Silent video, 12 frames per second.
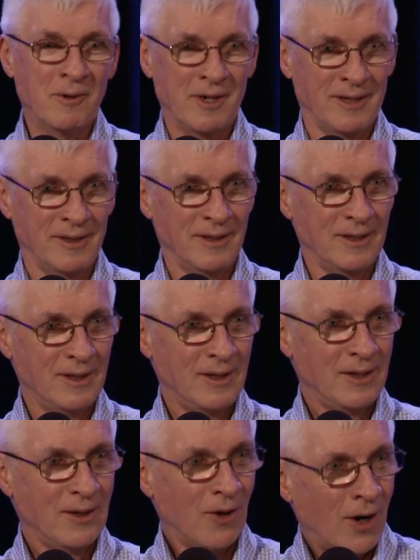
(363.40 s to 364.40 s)
One
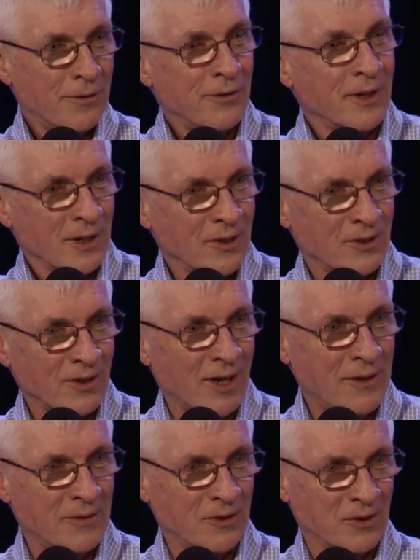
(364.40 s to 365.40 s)
offering his
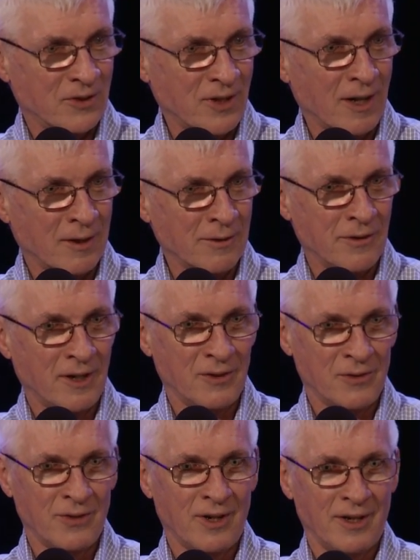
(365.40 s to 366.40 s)
life as a sacrifice
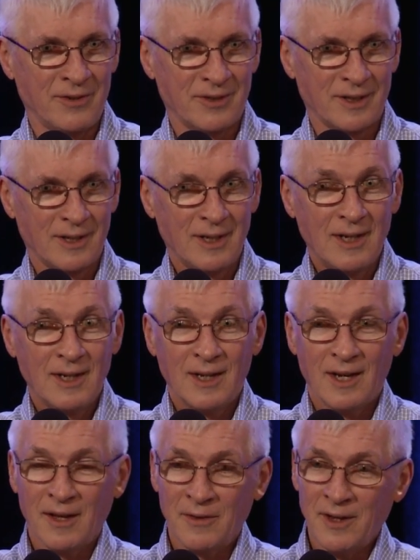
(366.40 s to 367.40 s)
for us.
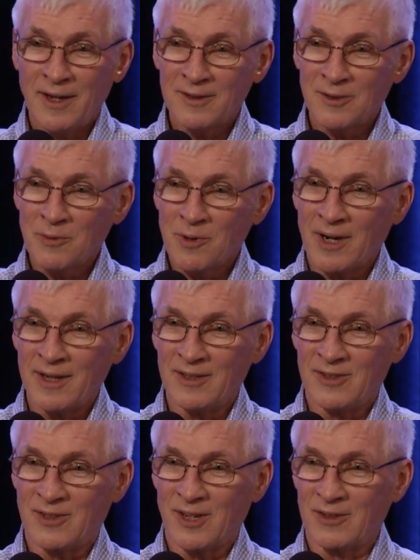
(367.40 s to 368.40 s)
And that's why it
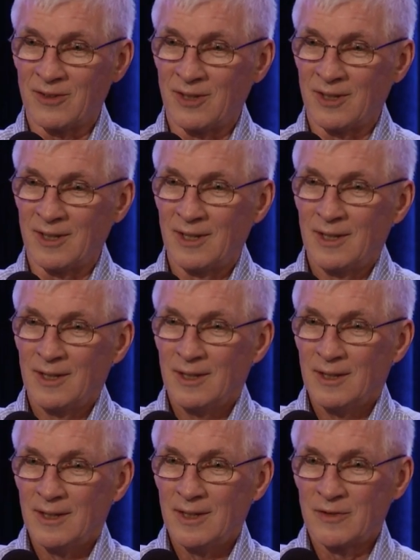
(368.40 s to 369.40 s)
says here
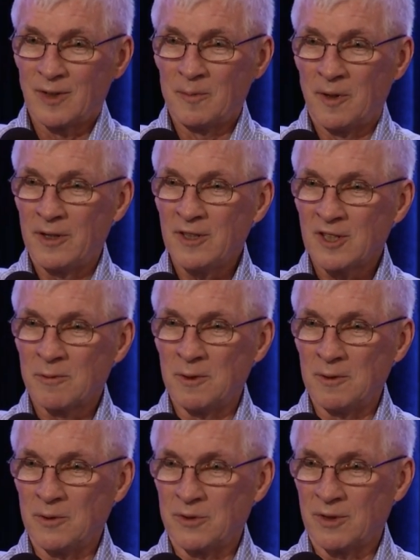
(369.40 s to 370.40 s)
if the
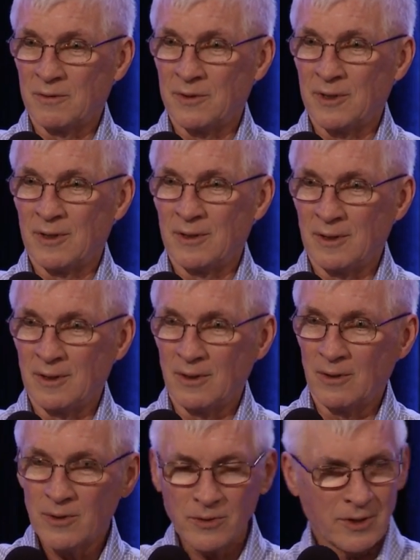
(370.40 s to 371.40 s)
punishment was severe in the
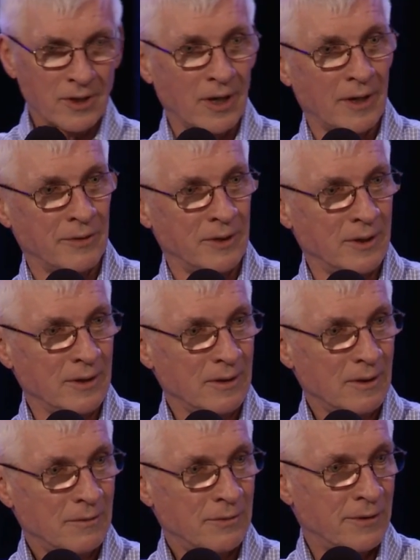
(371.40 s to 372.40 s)
old covenant
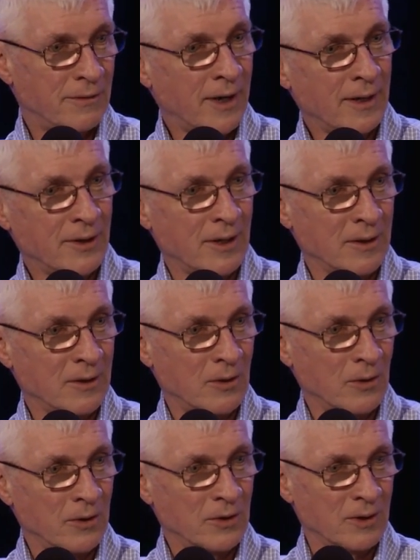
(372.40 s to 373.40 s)
for violating the
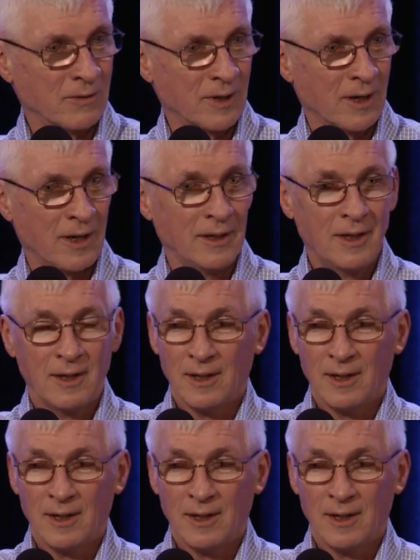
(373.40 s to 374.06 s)
holiness of God,